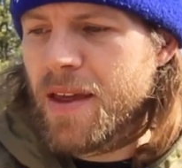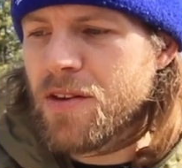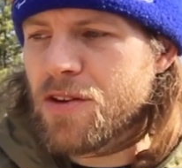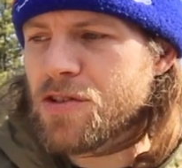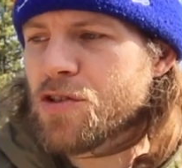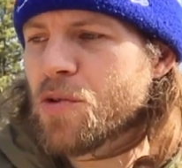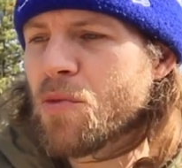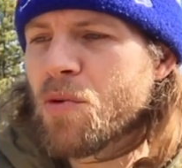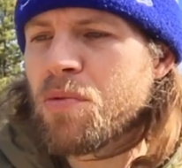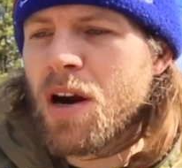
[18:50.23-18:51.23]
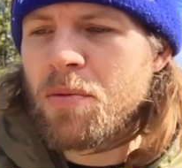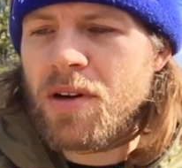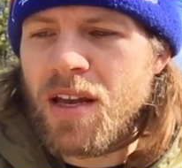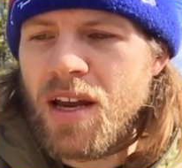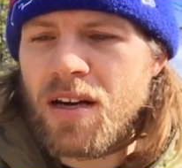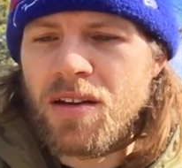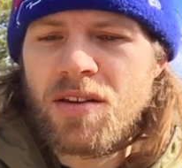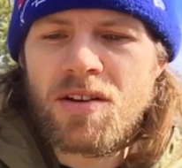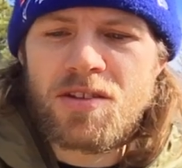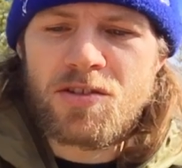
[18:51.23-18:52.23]
There's no more propaganda.
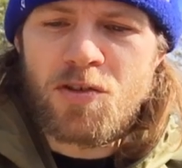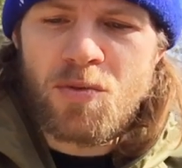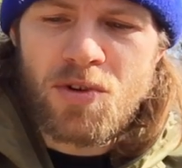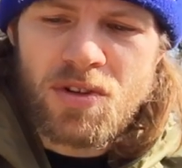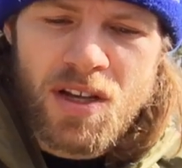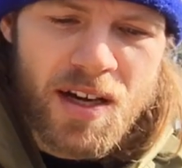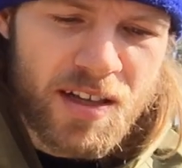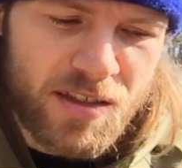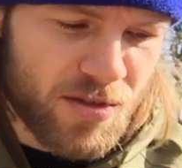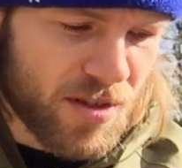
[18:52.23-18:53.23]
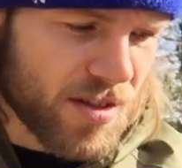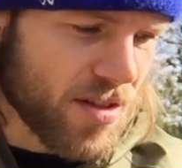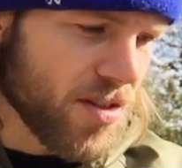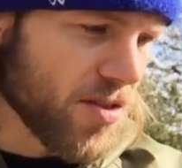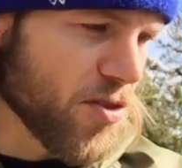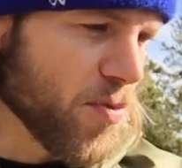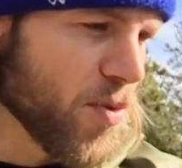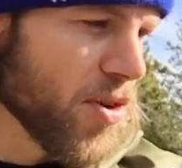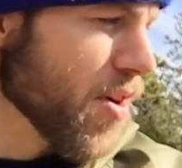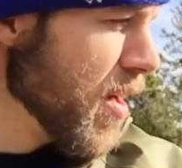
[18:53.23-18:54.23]
There's no more lying to us. There's no
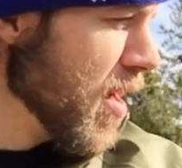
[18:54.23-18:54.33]
more